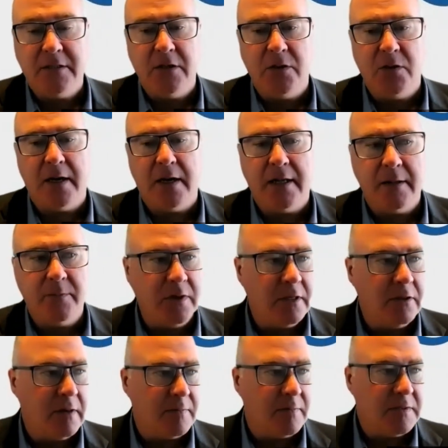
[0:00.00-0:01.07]
So I'll bring
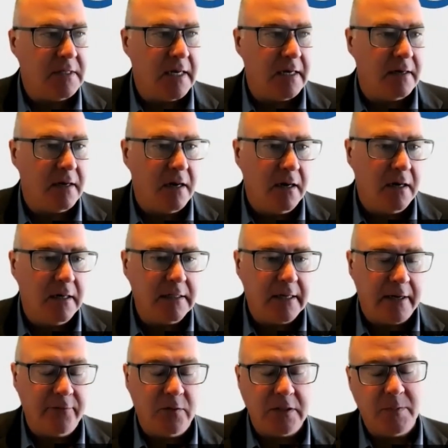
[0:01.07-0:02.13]
you up to date on
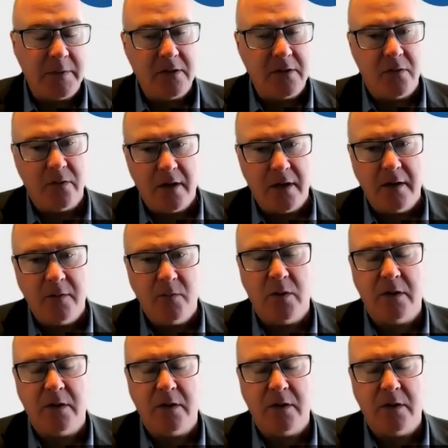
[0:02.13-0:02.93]
kind of what's been going on,